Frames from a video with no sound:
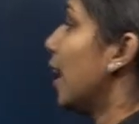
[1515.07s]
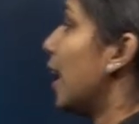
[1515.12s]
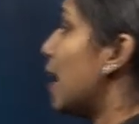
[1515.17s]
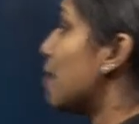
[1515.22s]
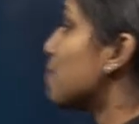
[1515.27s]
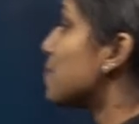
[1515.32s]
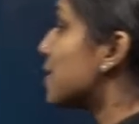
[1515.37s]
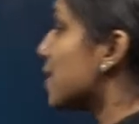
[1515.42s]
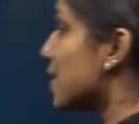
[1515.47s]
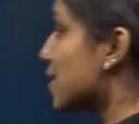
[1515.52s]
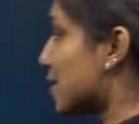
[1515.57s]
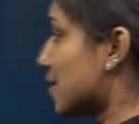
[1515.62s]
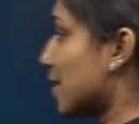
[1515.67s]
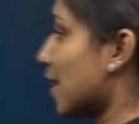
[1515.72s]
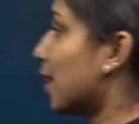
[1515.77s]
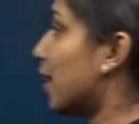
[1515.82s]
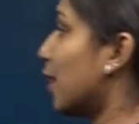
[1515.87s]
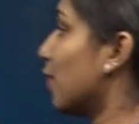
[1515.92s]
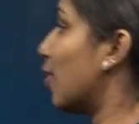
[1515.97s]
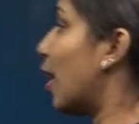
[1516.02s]
I am just
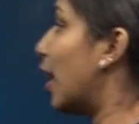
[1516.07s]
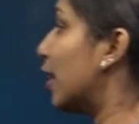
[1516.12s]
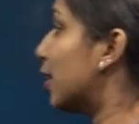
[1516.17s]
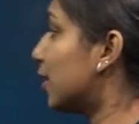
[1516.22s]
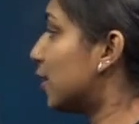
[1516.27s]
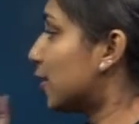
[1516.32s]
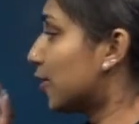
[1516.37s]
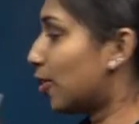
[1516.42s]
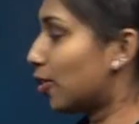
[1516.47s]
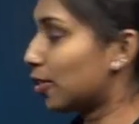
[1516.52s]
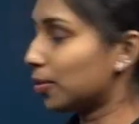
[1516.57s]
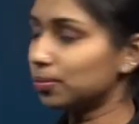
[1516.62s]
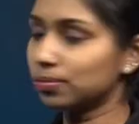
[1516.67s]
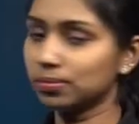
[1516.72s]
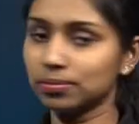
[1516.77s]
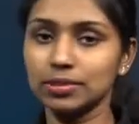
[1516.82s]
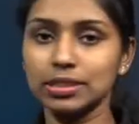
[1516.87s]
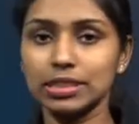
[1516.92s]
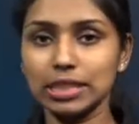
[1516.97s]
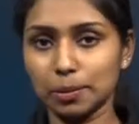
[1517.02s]
taking water or
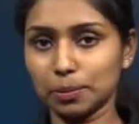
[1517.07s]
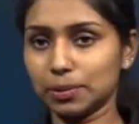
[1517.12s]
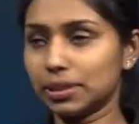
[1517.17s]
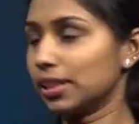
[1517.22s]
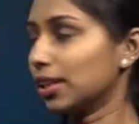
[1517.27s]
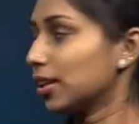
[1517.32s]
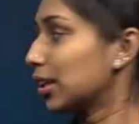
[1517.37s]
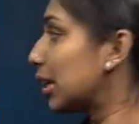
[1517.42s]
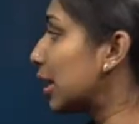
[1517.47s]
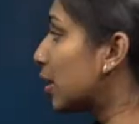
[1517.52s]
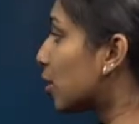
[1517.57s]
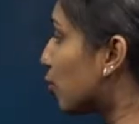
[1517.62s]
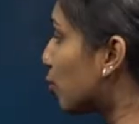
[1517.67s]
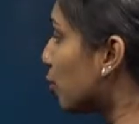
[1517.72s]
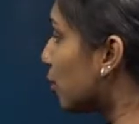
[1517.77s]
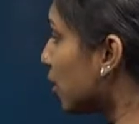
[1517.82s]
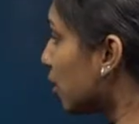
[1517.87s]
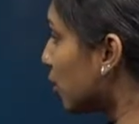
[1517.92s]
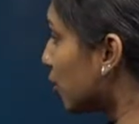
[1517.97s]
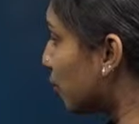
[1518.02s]
something,
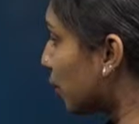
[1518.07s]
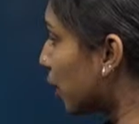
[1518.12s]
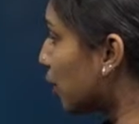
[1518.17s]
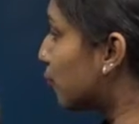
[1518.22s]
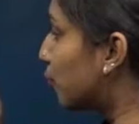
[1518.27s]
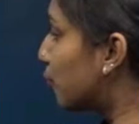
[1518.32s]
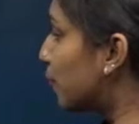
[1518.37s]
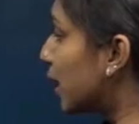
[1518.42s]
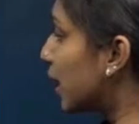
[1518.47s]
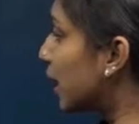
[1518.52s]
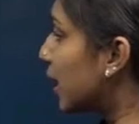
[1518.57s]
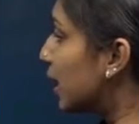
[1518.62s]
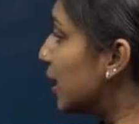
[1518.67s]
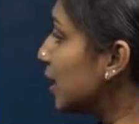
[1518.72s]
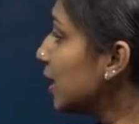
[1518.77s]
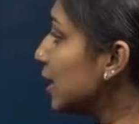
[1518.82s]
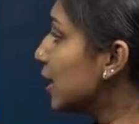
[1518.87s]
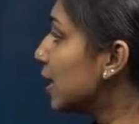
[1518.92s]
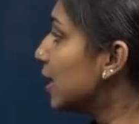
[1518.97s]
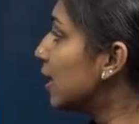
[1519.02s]
cooking food
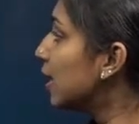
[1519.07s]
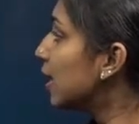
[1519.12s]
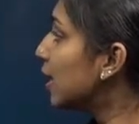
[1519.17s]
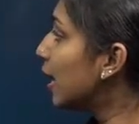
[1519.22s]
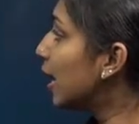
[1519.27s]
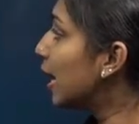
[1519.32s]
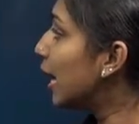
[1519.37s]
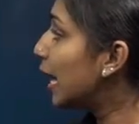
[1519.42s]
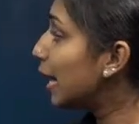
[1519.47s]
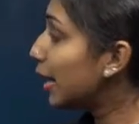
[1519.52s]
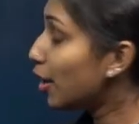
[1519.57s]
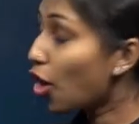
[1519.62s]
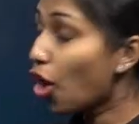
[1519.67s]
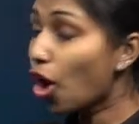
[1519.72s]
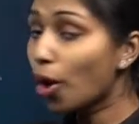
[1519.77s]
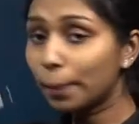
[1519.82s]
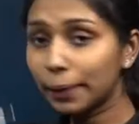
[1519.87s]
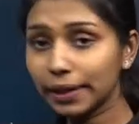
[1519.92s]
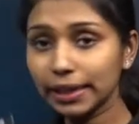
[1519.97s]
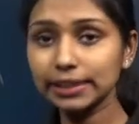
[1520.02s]
here, and
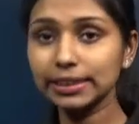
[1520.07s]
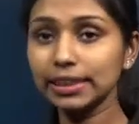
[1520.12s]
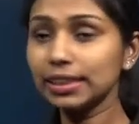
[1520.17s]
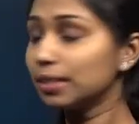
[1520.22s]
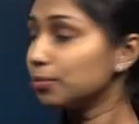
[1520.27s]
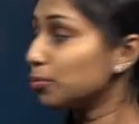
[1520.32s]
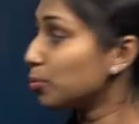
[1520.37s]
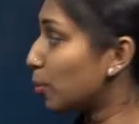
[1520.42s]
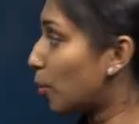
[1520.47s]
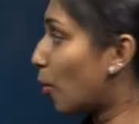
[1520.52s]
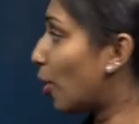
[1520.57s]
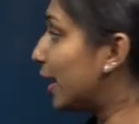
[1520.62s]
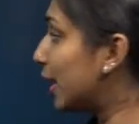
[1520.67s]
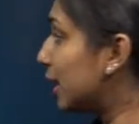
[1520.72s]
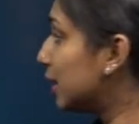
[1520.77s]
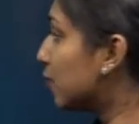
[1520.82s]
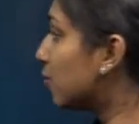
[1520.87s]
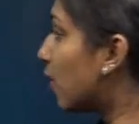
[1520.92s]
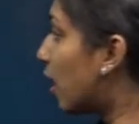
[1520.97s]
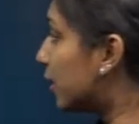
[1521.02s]

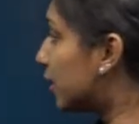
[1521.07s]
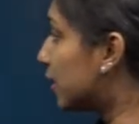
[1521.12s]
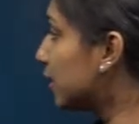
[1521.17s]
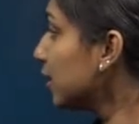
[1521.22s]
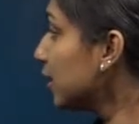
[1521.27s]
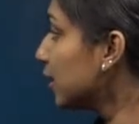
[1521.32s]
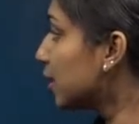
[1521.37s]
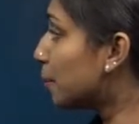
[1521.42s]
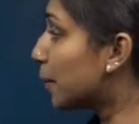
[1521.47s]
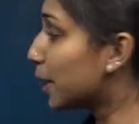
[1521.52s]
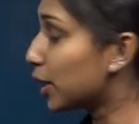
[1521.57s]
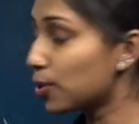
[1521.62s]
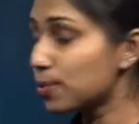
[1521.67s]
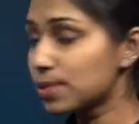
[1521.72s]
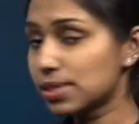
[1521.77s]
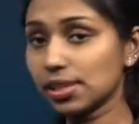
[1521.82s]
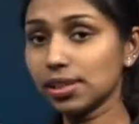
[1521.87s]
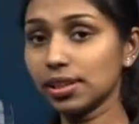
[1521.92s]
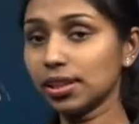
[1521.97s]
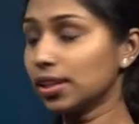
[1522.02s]
boiling the water by
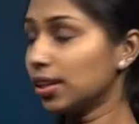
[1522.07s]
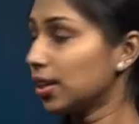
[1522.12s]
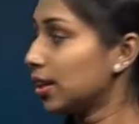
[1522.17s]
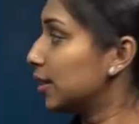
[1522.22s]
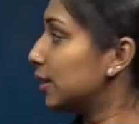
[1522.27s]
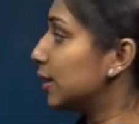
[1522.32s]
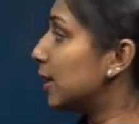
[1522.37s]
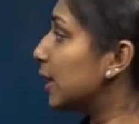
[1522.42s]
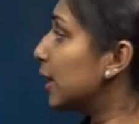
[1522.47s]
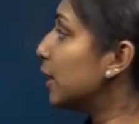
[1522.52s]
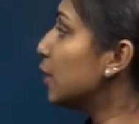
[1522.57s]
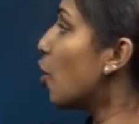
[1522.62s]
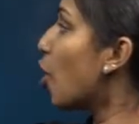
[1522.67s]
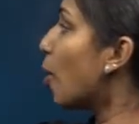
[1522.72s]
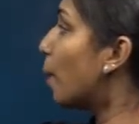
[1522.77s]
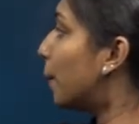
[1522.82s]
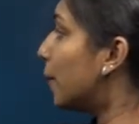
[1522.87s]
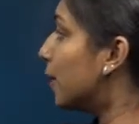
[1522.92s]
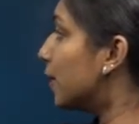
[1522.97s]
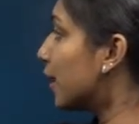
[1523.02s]
using the lid
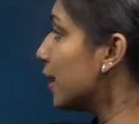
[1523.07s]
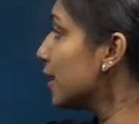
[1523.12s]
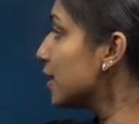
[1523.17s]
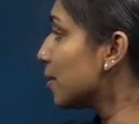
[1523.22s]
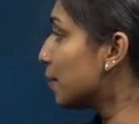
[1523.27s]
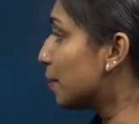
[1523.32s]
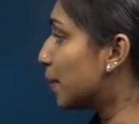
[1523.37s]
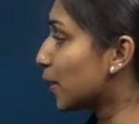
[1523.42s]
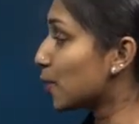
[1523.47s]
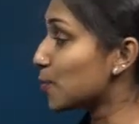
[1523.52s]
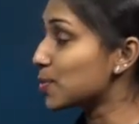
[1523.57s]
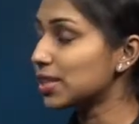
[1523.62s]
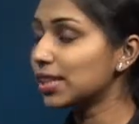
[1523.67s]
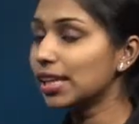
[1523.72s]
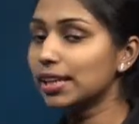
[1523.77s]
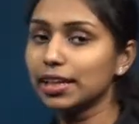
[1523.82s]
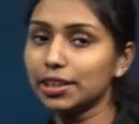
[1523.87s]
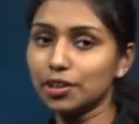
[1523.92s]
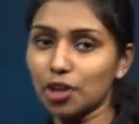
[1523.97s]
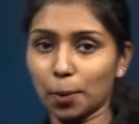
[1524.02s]
opened, right? By using
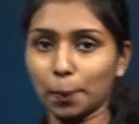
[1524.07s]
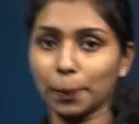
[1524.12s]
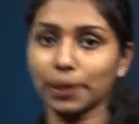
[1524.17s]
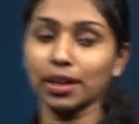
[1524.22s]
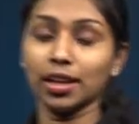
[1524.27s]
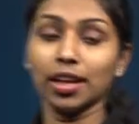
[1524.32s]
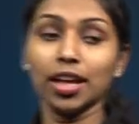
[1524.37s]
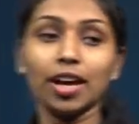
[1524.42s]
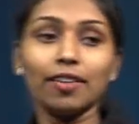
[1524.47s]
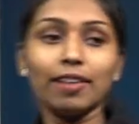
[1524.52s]
the lid opened.